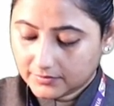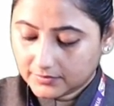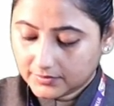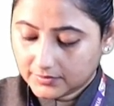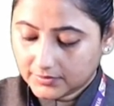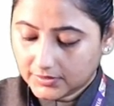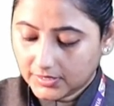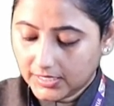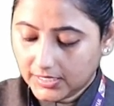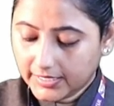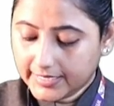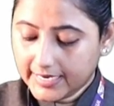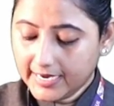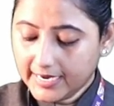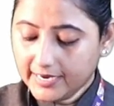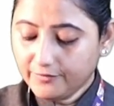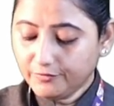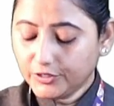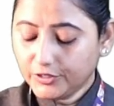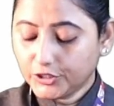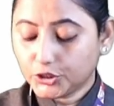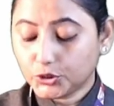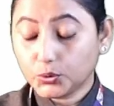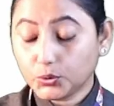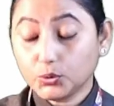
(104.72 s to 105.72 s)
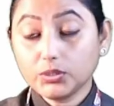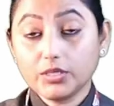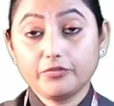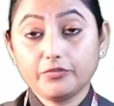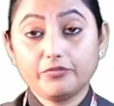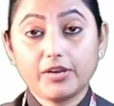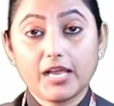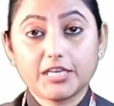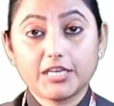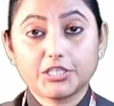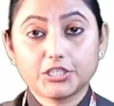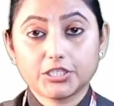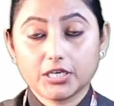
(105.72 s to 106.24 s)
Again we show the
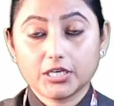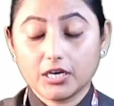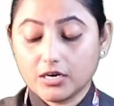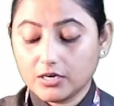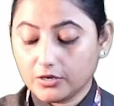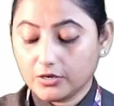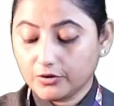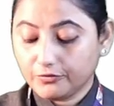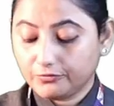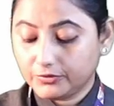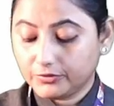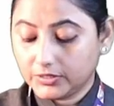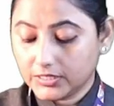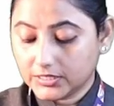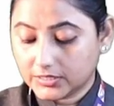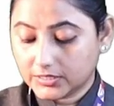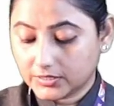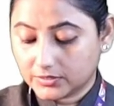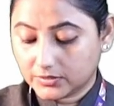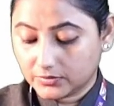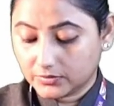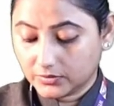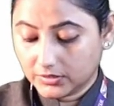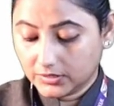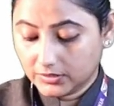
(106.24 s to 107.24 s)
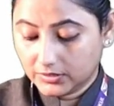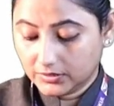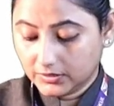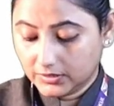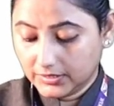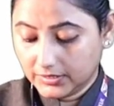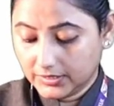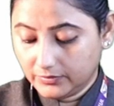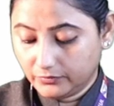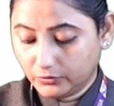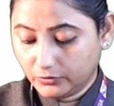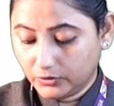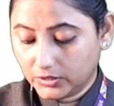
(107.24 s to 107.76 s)
flashcard of this
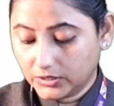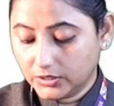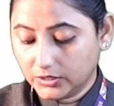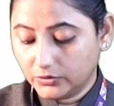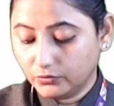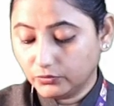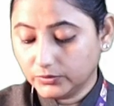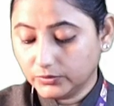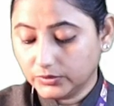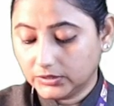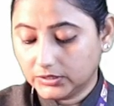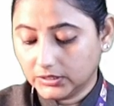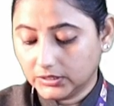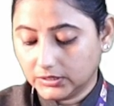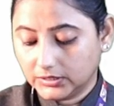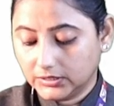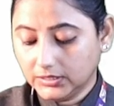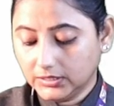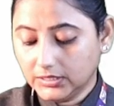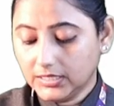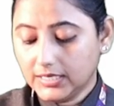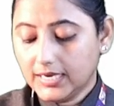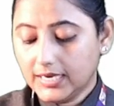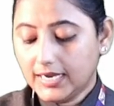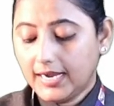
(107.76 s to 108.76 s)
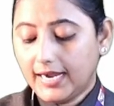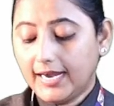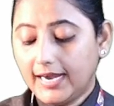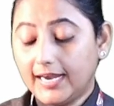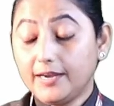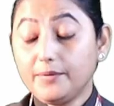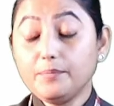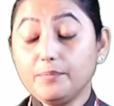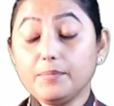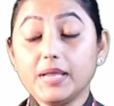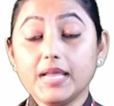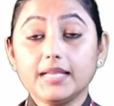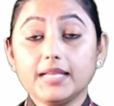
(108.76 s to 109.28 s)
word the and
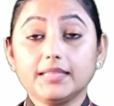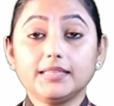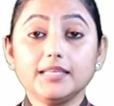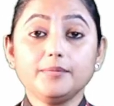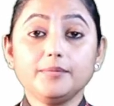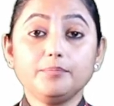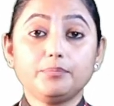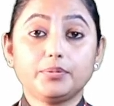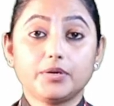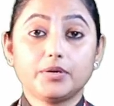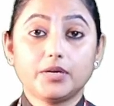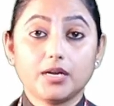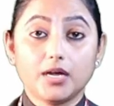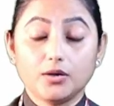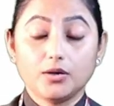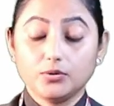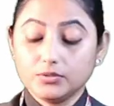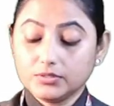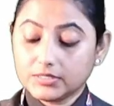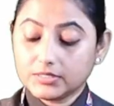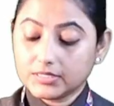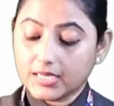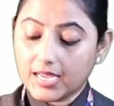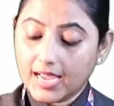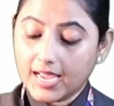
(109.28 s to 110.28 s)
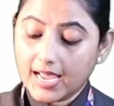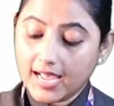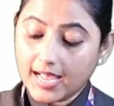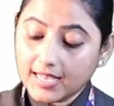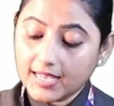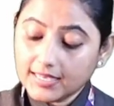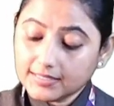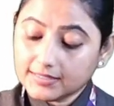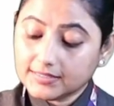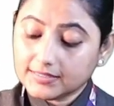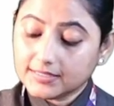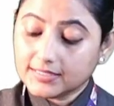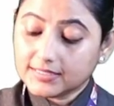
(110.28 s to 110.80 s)
make them pronounce as
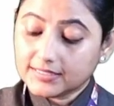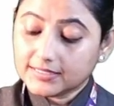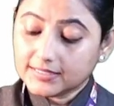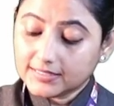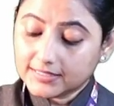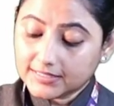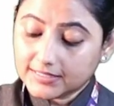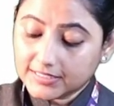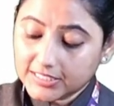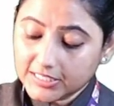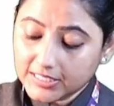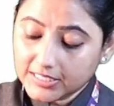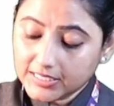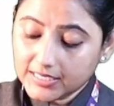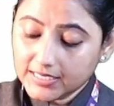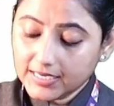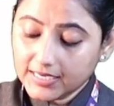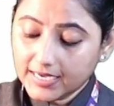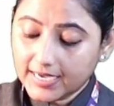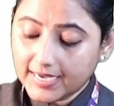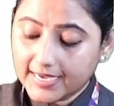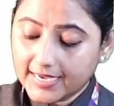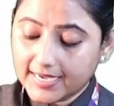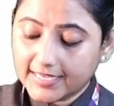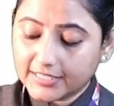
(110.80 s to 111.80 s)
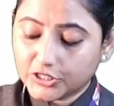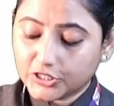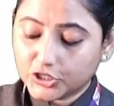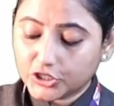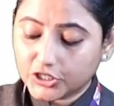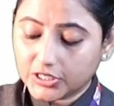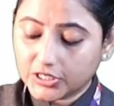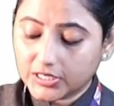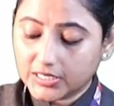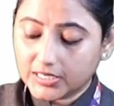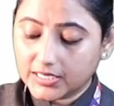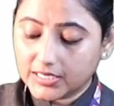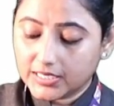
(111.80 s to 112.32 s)

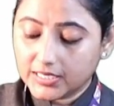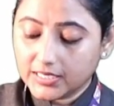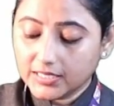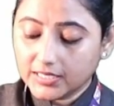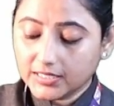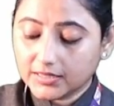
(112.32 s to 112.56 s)
T-H-E,